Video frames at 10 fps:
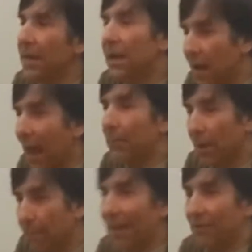
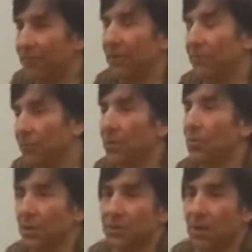economic benefit from
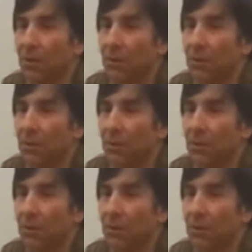doing so.